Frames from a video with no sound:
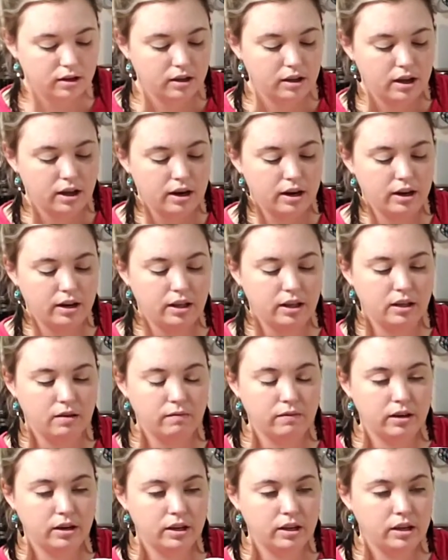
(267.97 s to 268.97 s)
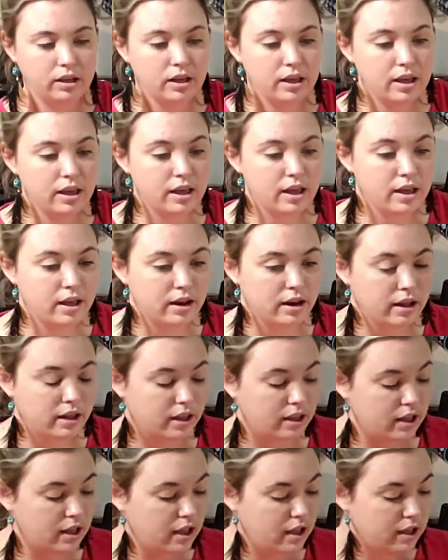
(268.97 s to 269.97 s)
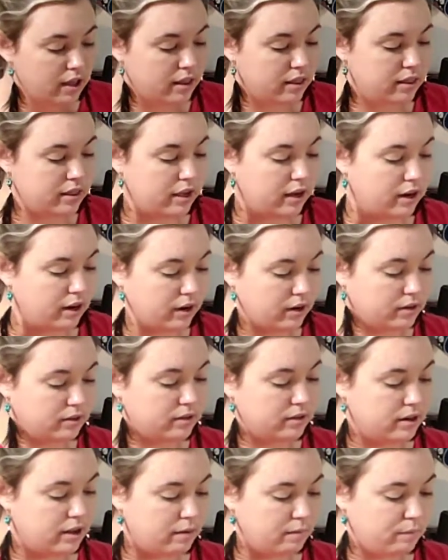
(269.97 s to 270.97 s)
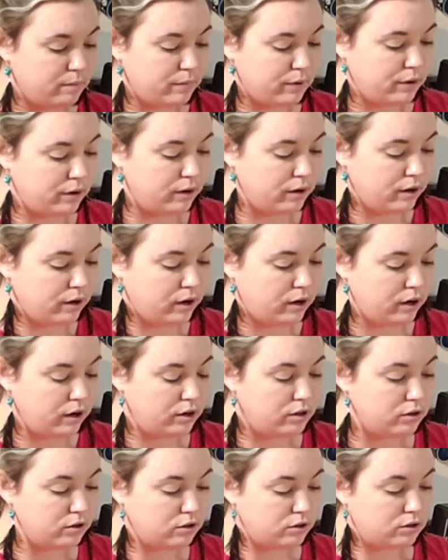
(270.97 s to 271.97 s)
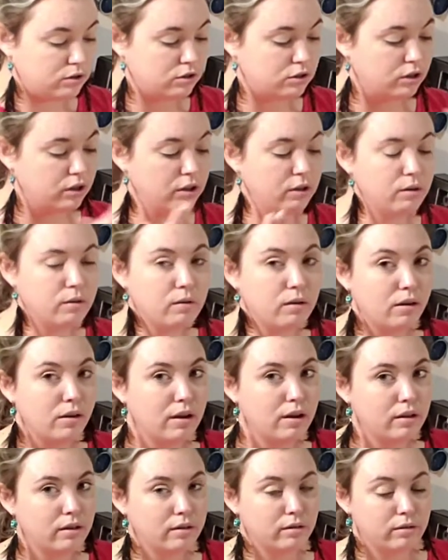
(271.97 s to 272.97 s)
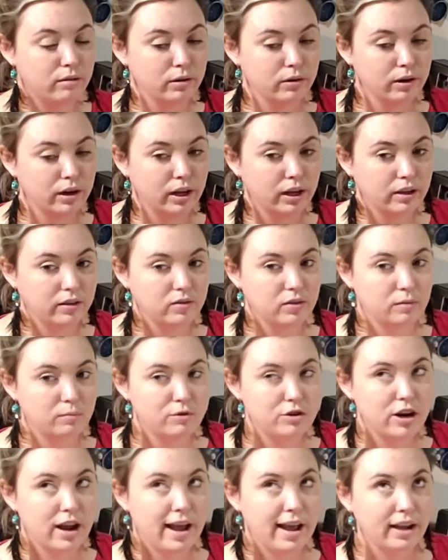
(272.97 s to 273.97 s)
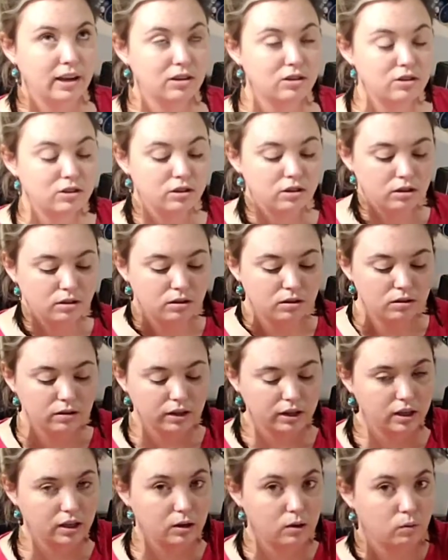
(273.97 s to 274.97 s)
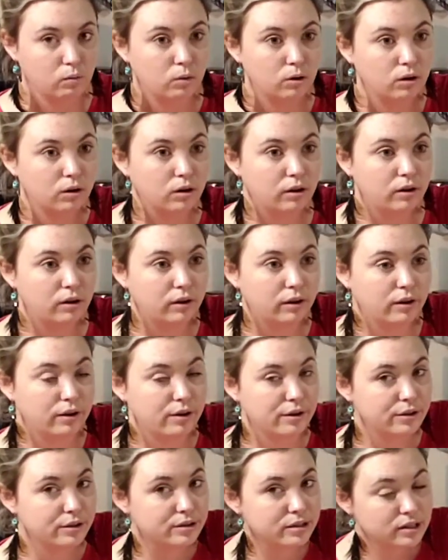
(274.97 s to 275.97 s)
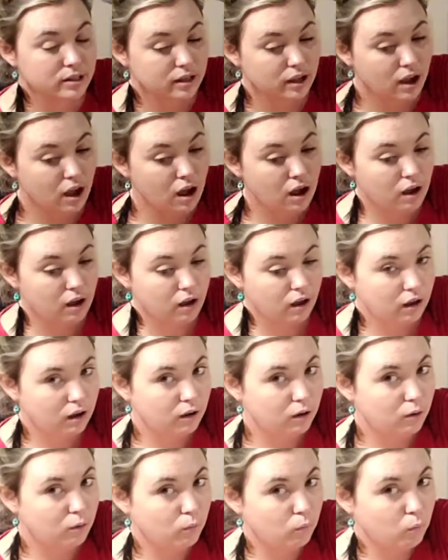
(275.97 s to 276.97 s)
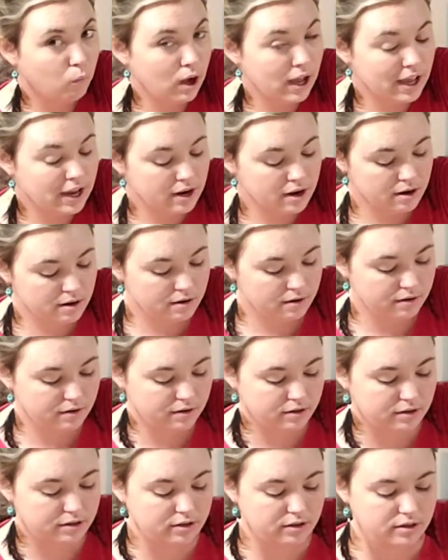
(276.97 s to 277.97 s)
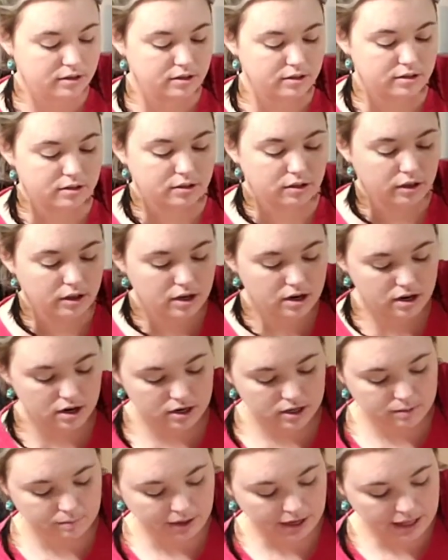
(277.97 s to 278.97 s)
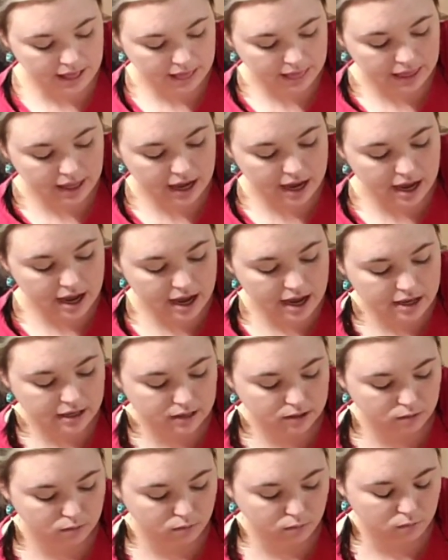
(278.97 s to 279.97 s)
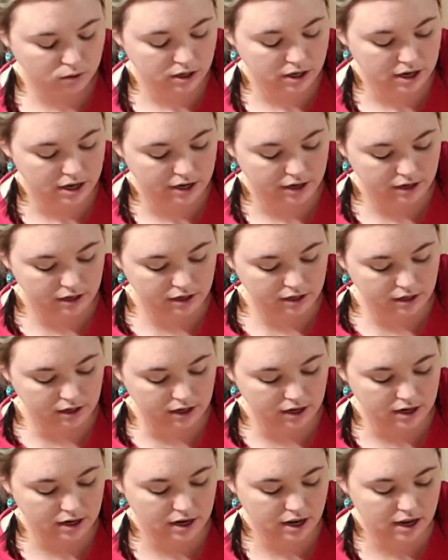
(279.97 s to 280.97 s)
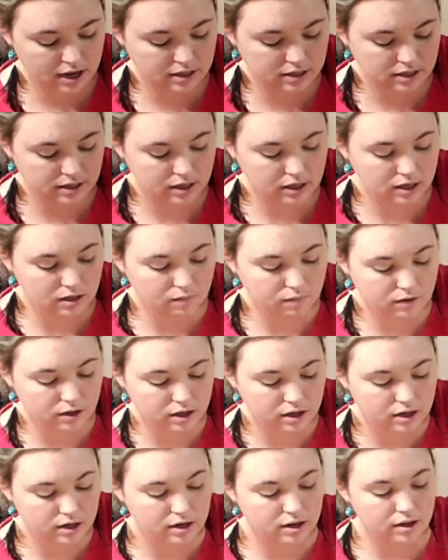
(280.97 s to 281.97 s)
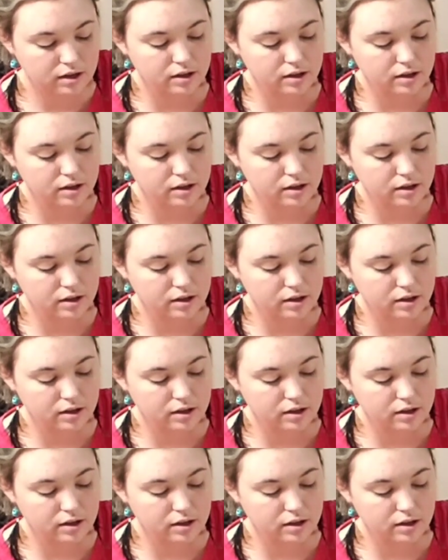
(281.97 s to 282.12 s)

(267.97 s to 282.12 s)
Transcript: Got it even again. There's number 2. 3 subtract 2 equals 1. So here's my last one. Nice and even.